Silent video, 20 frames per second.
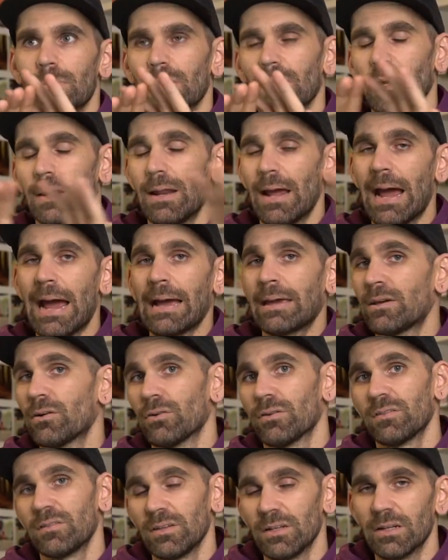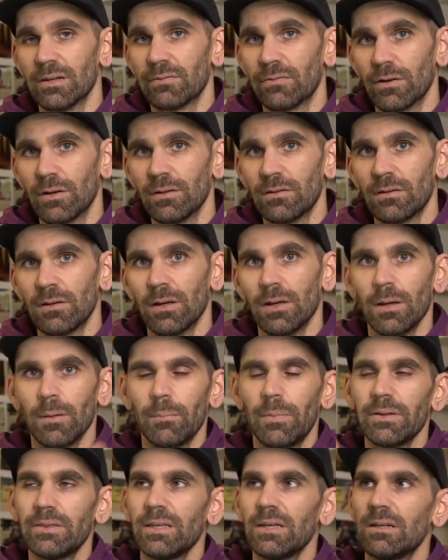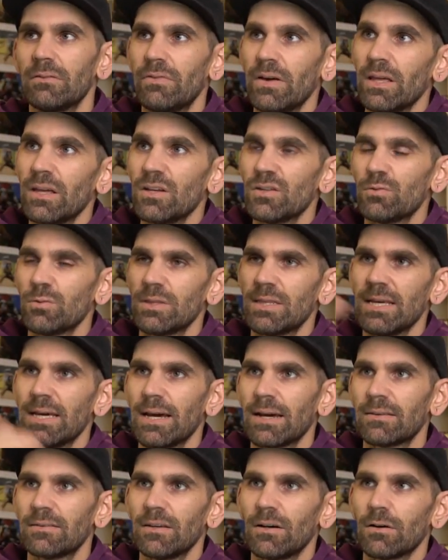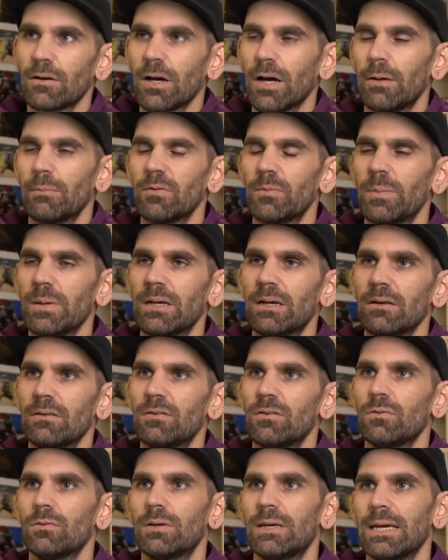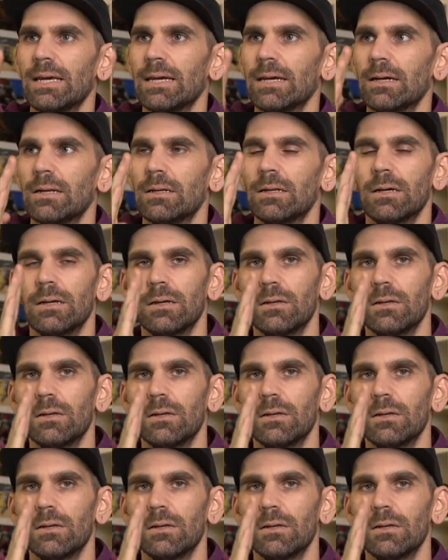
an accuracy difference, but the advantage with the XL comes because you can